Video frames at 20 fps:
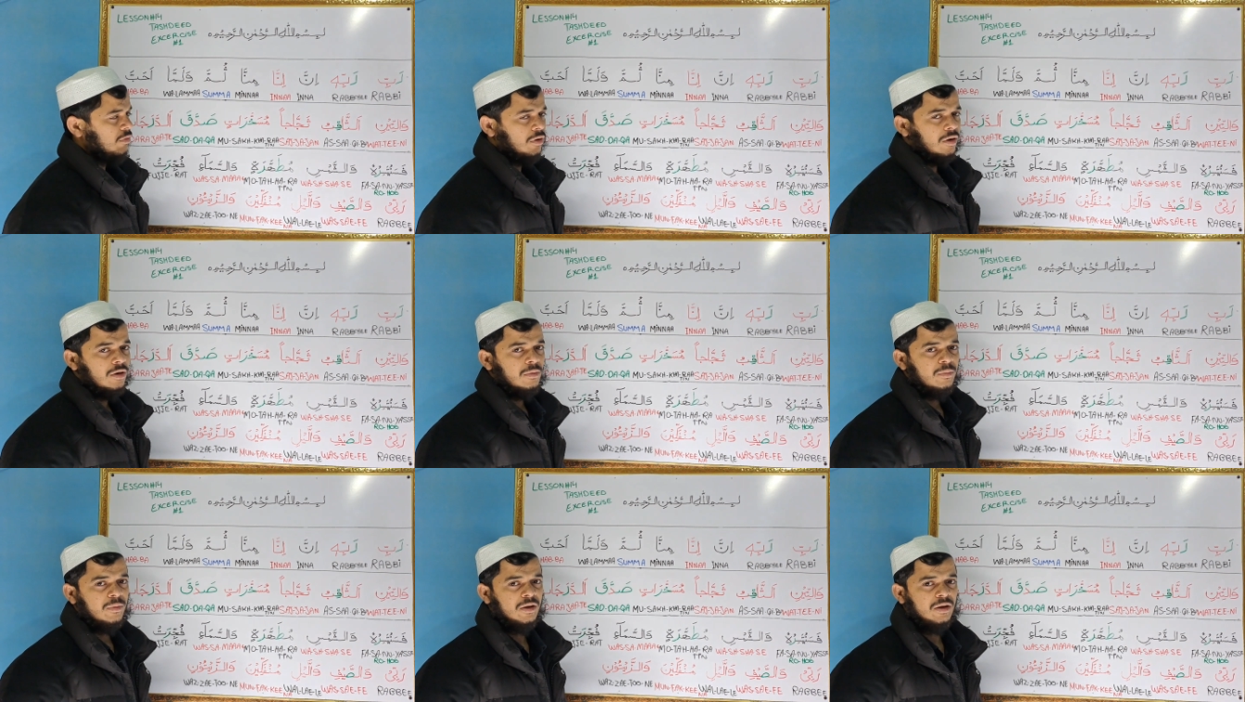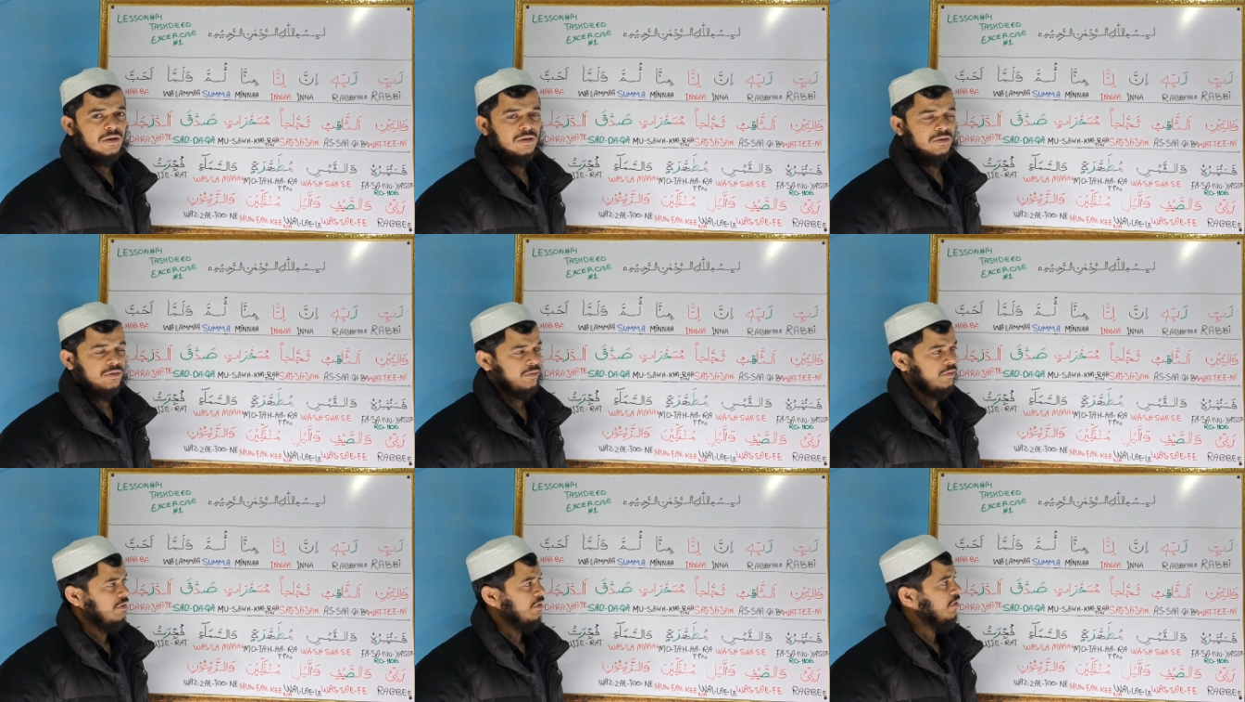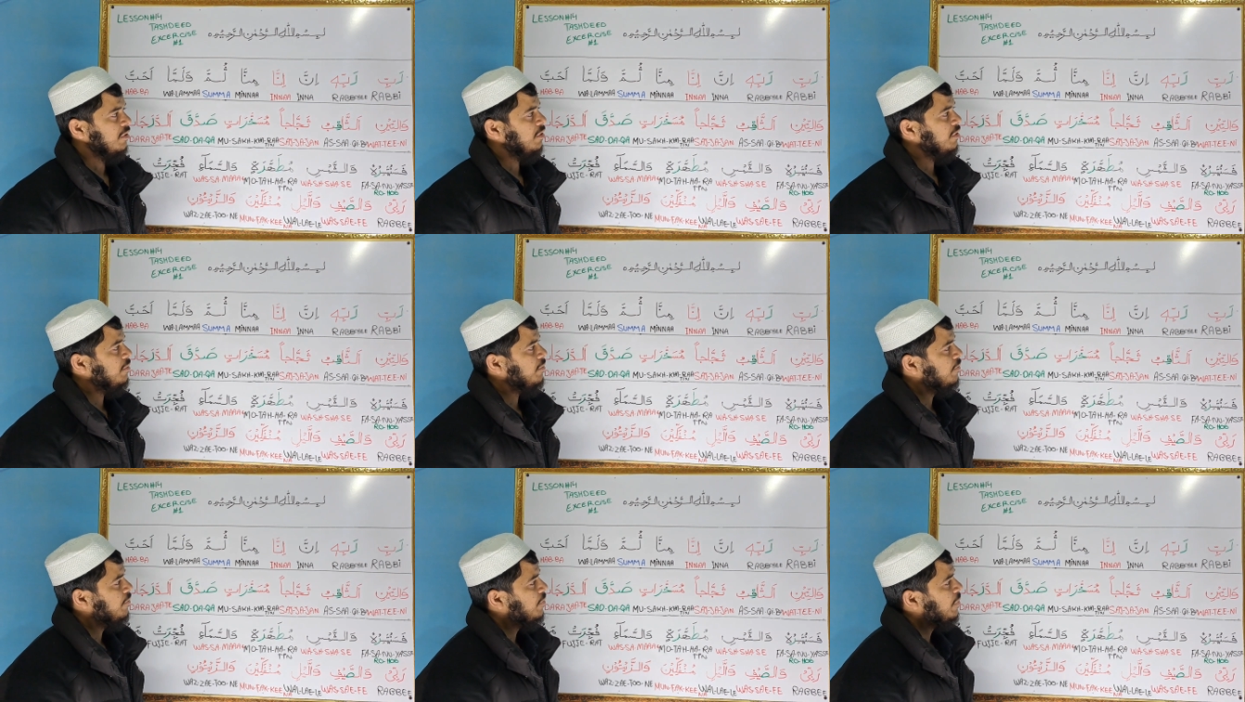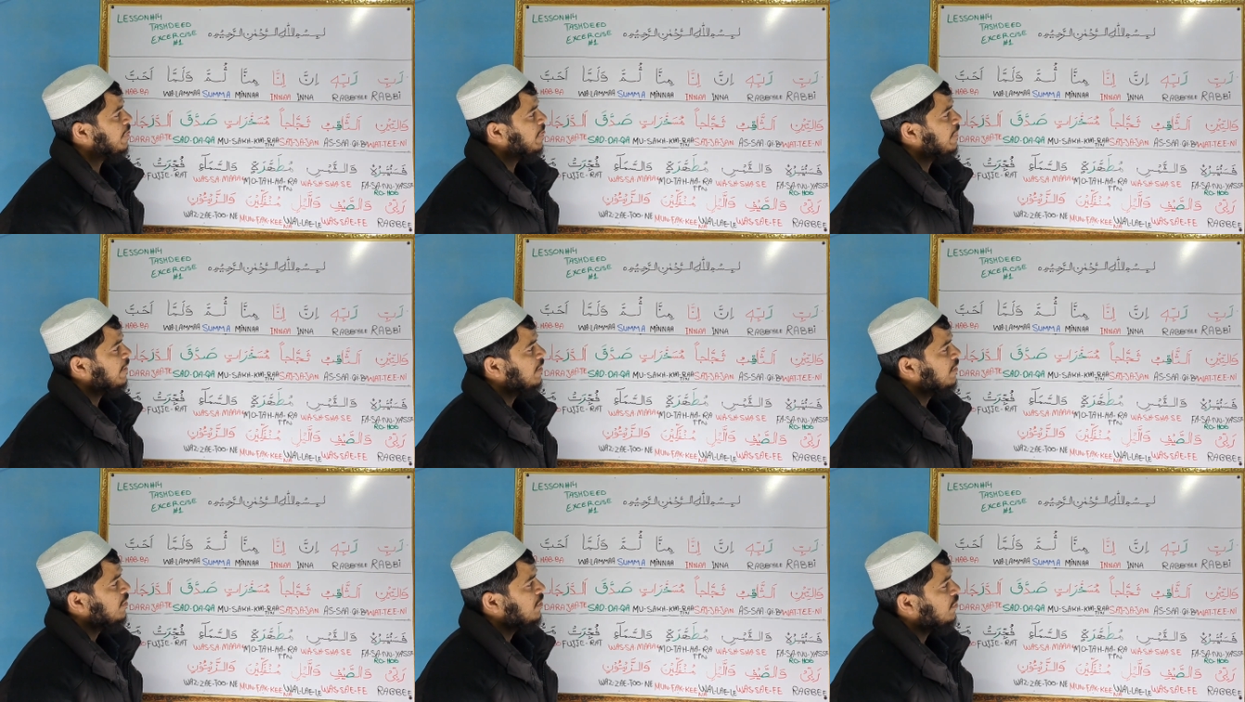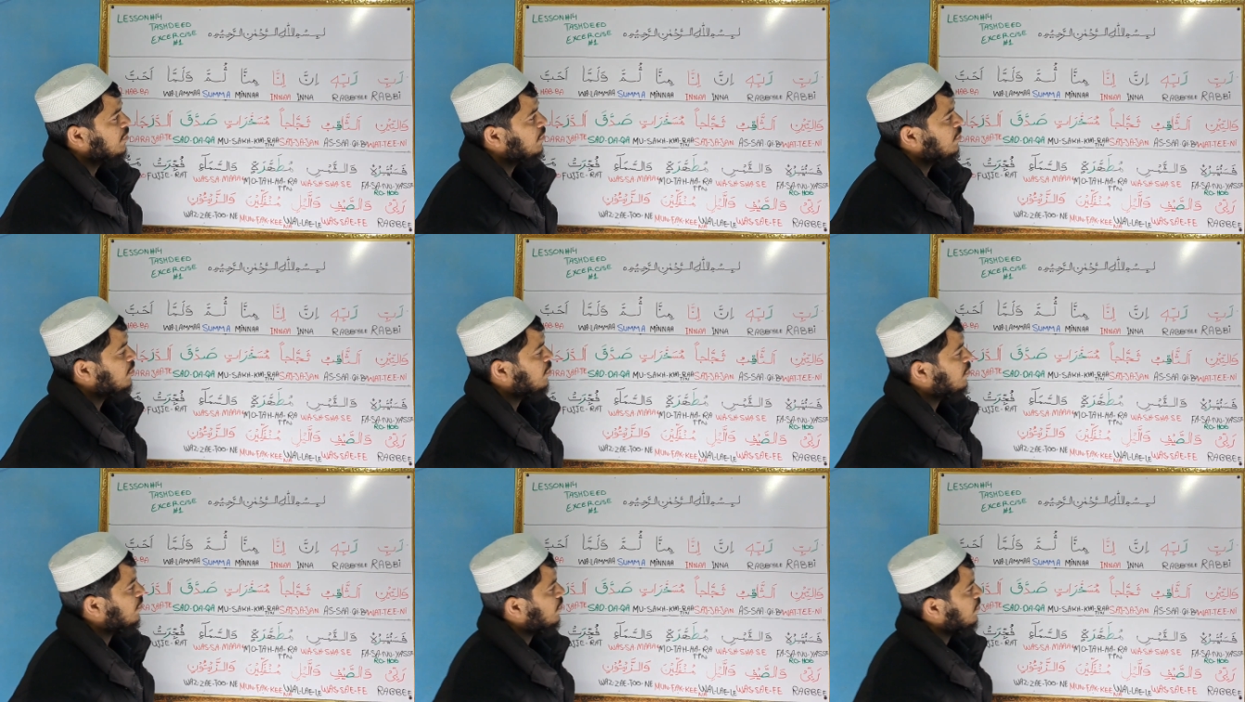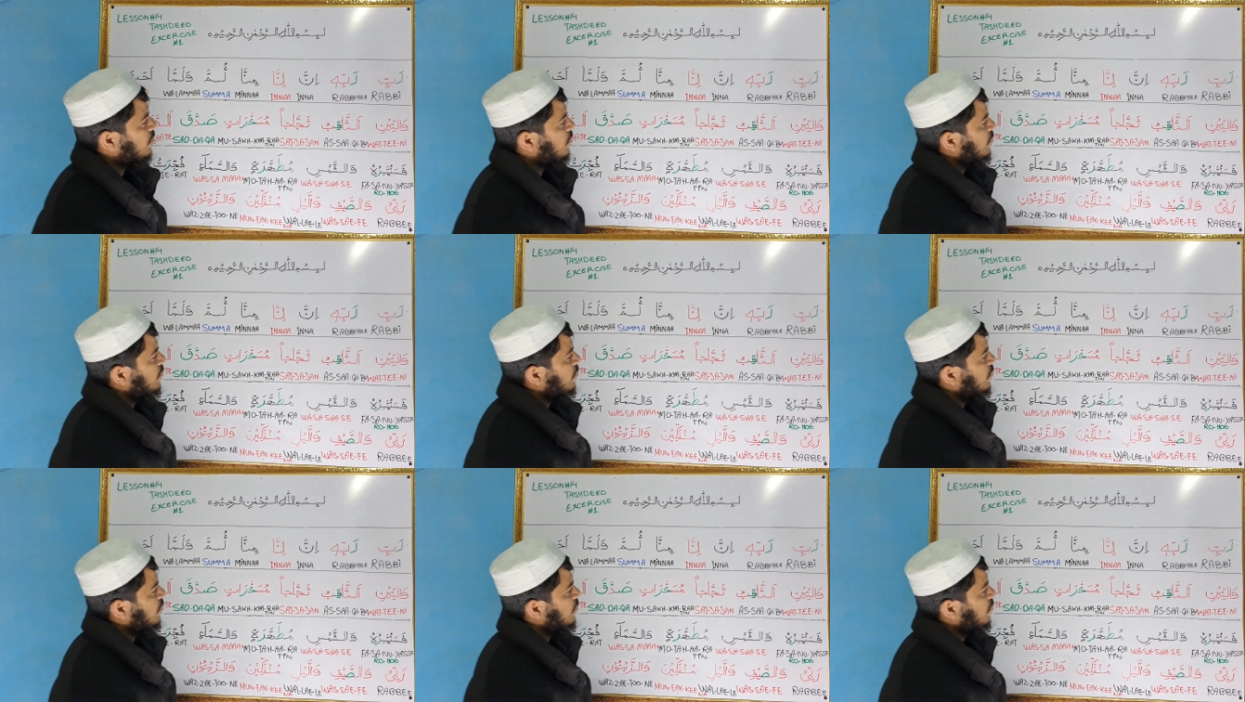Rahmanir Rahim. You know,